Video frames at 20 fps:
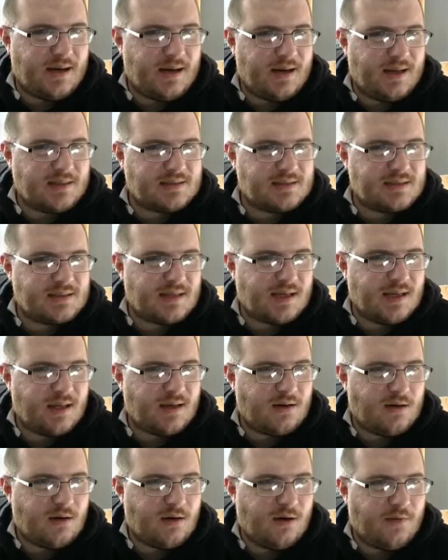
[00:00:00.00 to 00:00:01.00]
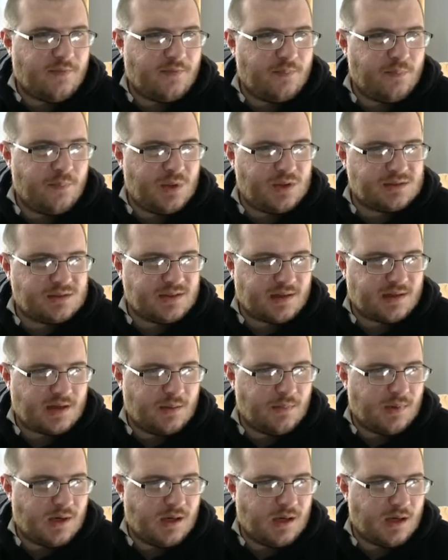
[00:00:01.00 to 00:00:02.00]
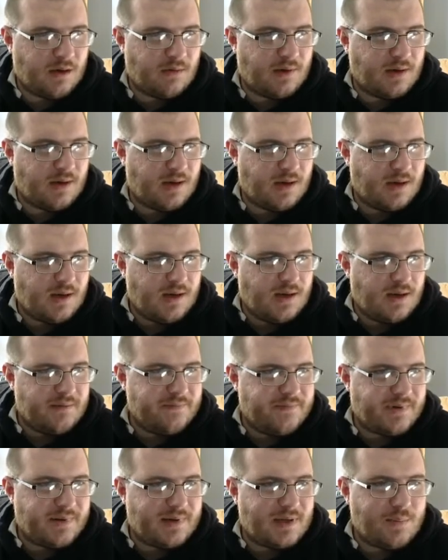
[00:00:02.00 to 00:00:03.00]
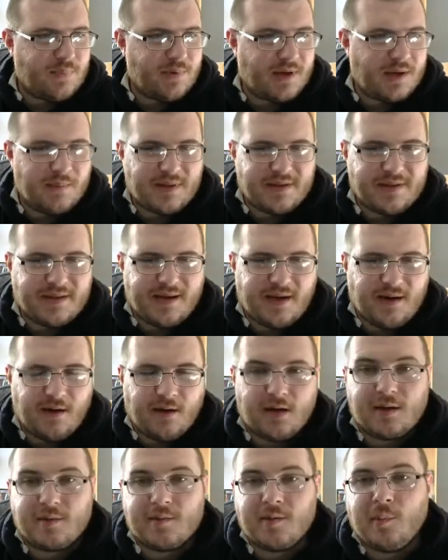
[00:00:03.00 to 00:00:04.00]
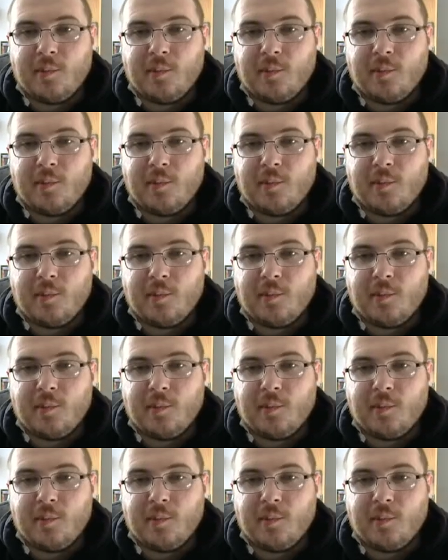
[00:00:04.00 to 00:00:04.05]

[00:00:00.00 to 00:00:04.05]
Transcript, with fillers: let's take off Musa Kamara for Ibrahima Diallo, who